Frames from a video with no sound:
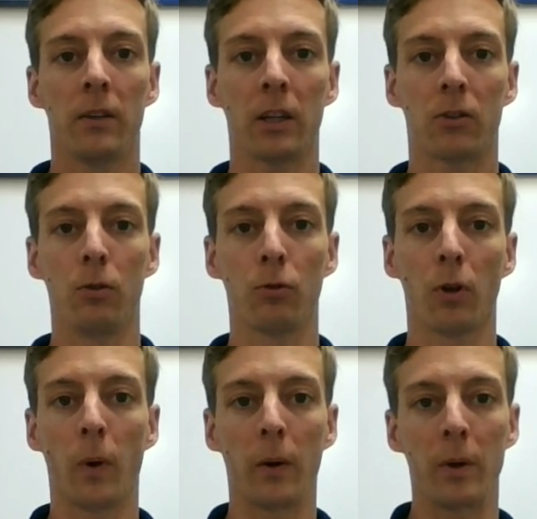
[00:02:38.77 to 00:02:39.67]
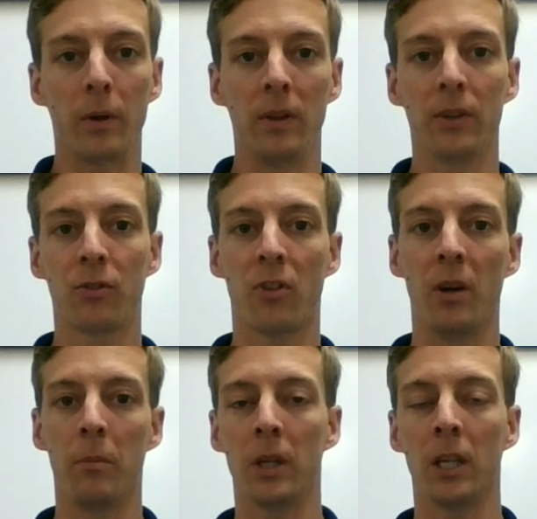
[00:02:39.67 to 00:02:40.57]
that's usually why we list
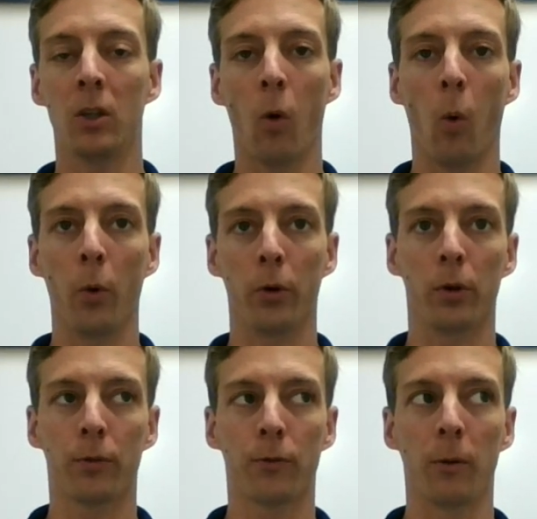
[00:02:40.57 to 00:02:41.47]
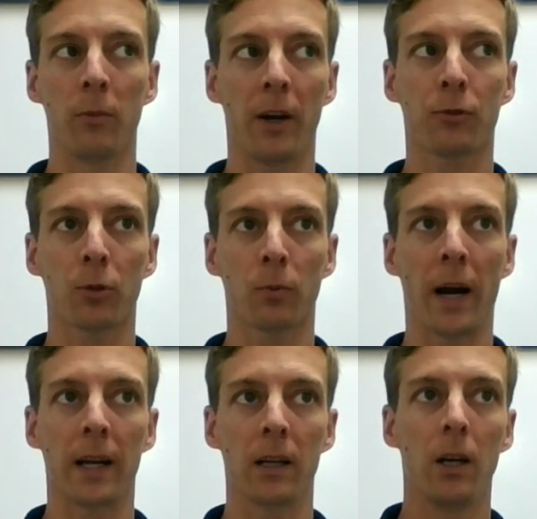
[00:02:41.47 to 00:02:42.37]
them in order from left to
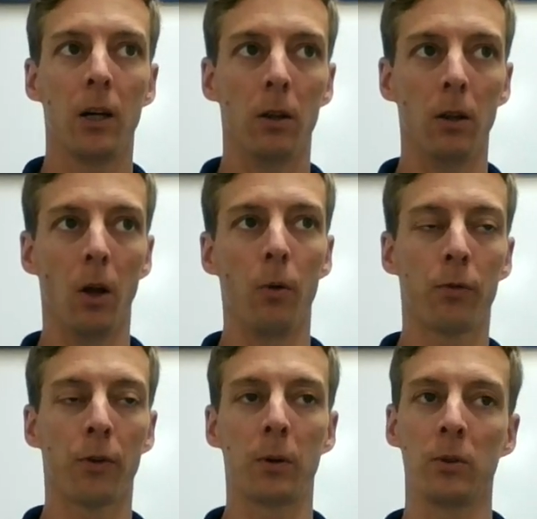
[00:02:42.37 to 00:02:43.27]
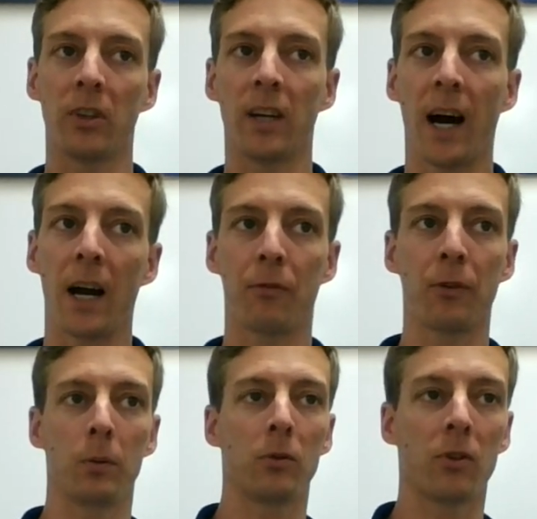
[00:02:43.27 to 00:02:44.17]
right low frequency to high
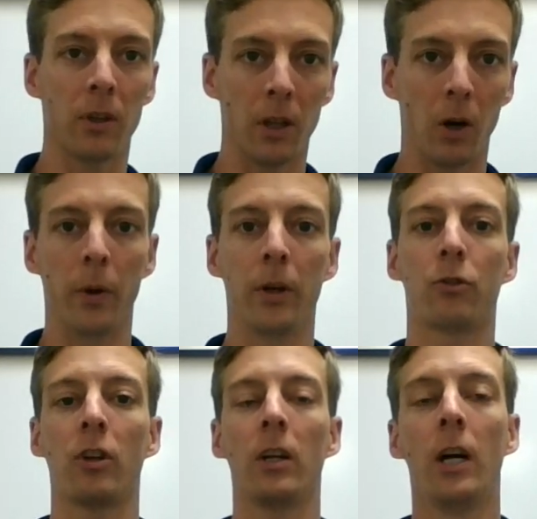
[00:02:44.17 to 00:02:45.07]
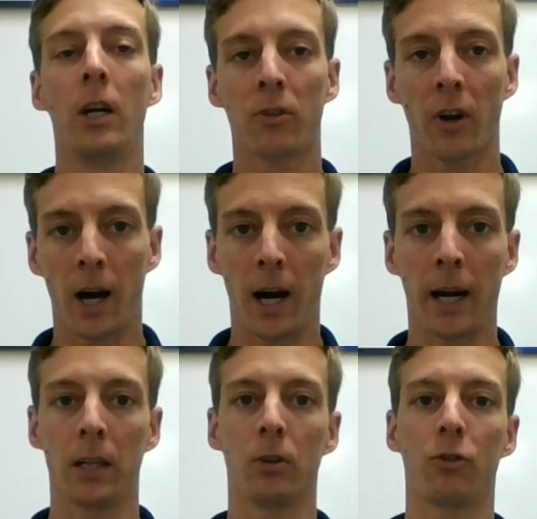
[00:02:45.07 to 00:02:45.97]
frequency, low energy to
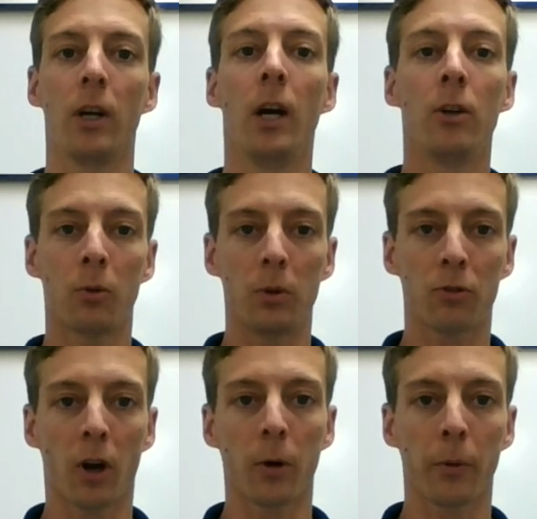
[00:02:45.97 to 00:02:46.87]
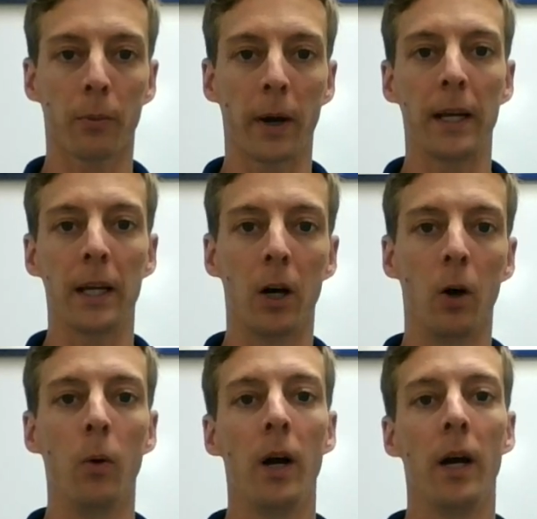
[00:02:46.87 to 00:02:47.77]
high energy. So we start with
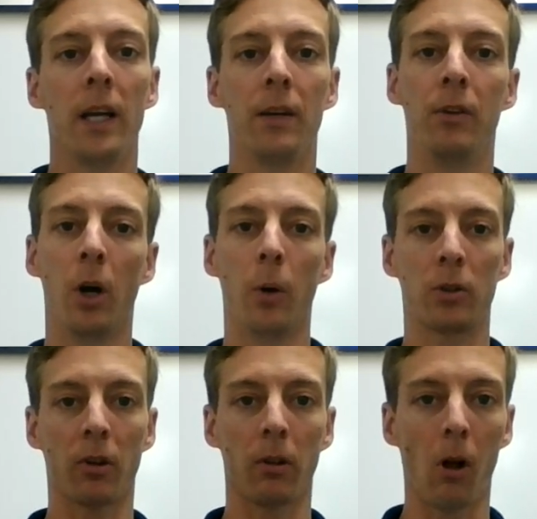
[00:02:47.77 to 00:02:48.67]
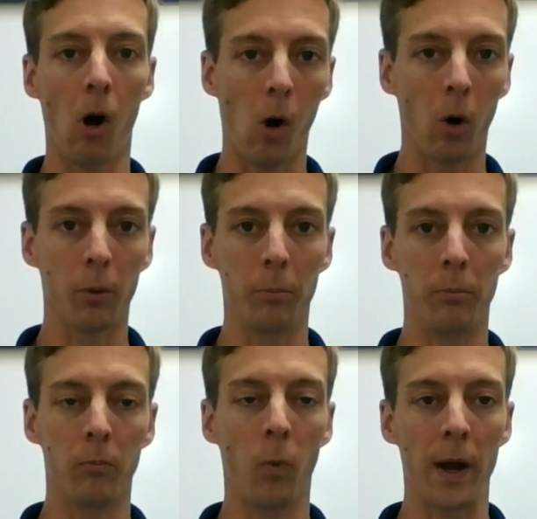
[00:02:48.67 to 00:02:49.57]
radio, even though it's a
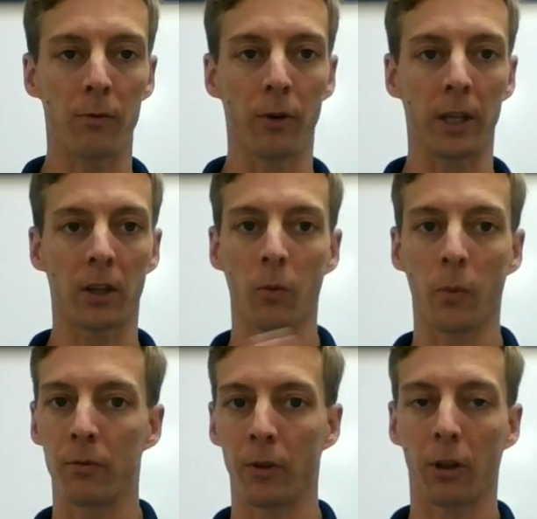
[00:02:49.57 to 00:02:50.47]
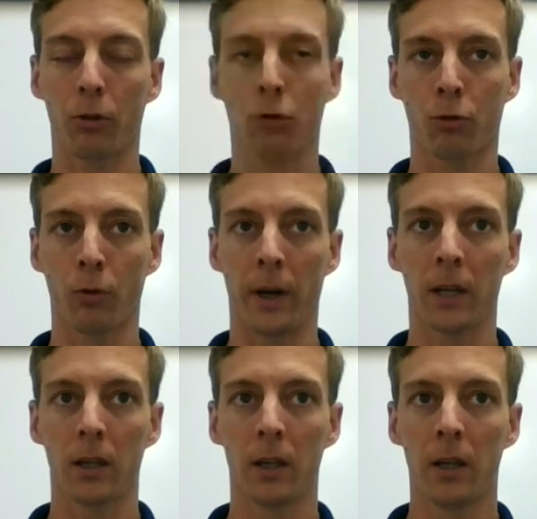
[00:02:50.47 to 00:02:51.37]
long wavelength and the wavelengths shrink